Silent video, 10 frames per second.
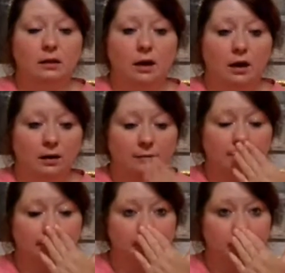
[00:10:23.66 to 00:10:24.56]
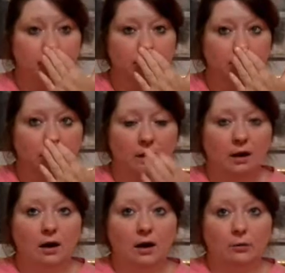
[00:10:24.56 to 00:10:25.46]
um,
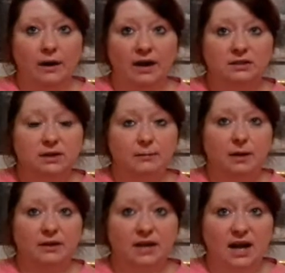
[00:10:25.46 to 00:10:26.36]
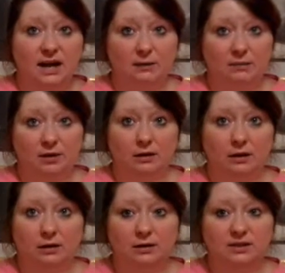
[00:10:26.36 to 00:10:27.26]
a rant about the economy
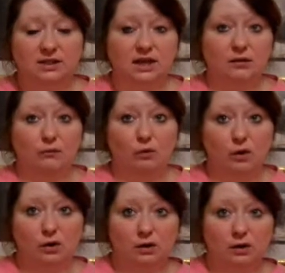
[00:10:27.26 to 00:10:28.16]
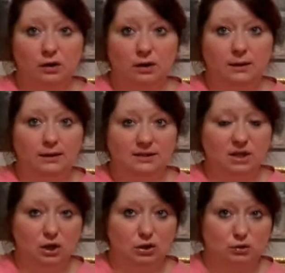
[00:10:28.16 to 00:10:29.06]
and the state of work in this
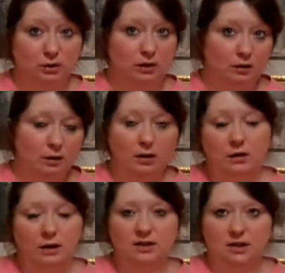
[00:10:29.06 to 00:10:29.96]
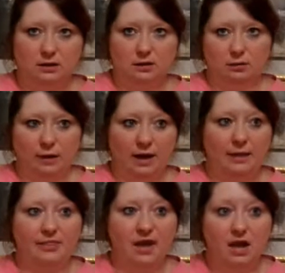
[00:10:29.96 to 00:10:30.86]
country. It's our little rant.
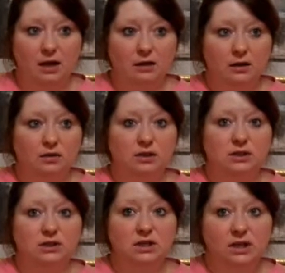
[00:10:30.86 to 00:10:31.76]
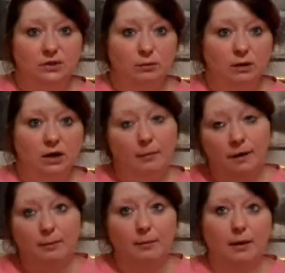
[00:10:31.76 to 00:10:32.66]
And then there's another one
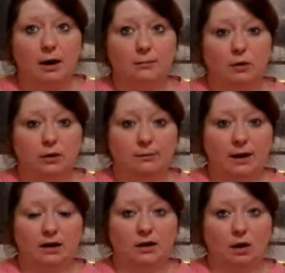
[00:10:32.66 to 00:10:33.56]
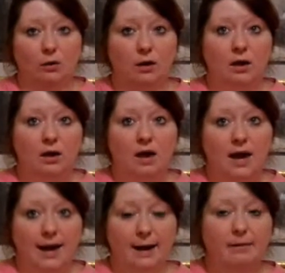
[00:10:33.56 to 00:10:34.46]
coming up about our Pokemon Go.
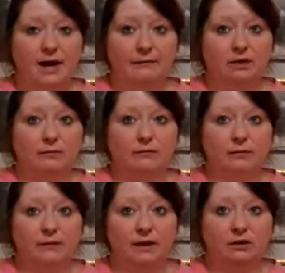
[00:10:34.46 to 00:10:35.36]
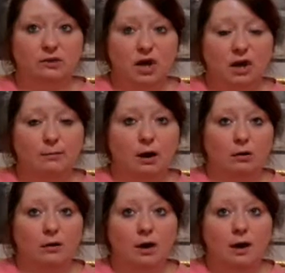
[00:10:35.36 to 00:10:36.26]
And I'll be having a video talking
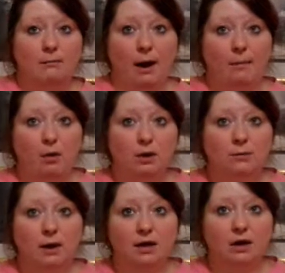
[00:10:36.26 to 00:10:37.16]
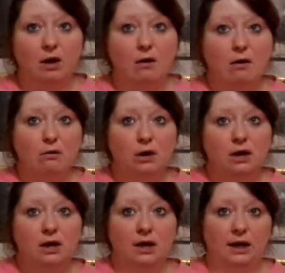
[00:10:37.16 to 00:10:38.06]
about my Pokemon Go
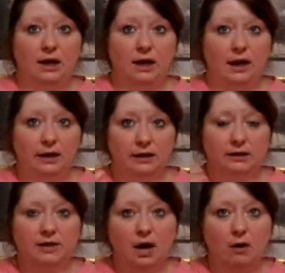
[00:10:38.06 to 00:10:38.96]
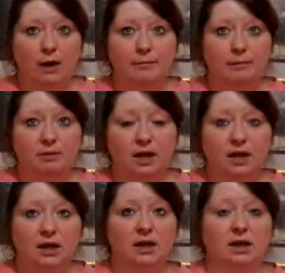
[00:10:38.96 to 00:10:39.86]
and how I've been
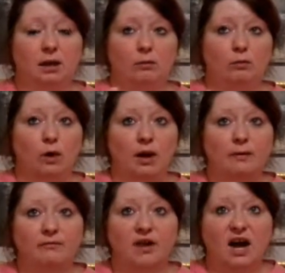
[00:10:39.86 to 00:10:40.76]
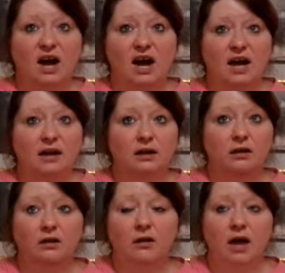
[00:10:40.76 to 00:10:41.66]
playing and what I've got
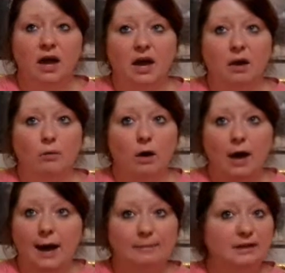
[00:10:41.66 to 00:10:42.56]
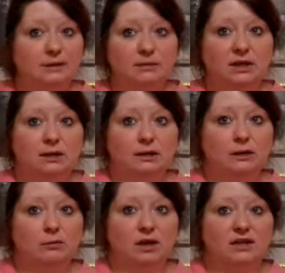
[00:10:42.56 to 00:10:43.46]
and what happened to
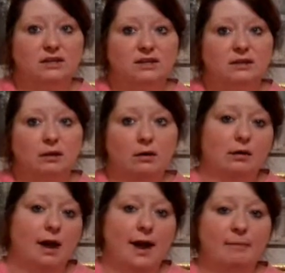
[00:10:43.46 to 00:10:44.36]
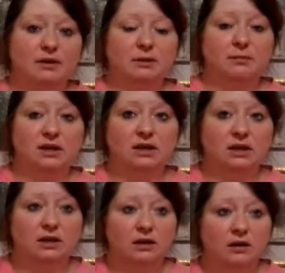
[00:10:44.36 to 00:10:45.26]
me when I happened to
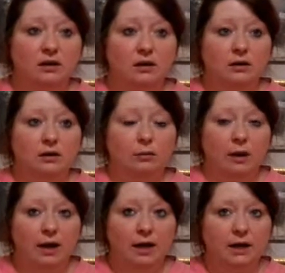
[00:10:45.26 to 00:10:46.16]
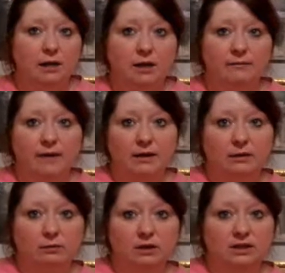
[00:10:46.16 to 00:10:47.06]
me when they
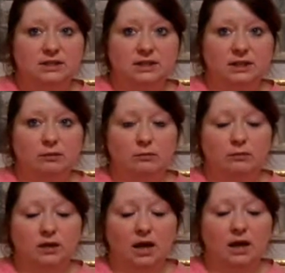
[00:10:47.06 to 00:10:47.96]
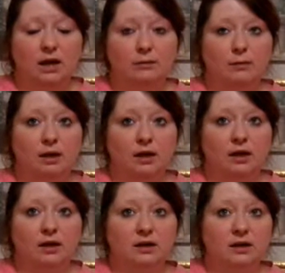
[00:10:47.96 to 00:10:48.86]
finally released the game
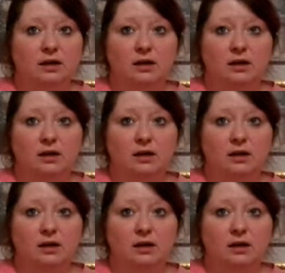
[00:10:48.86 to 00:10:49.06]
and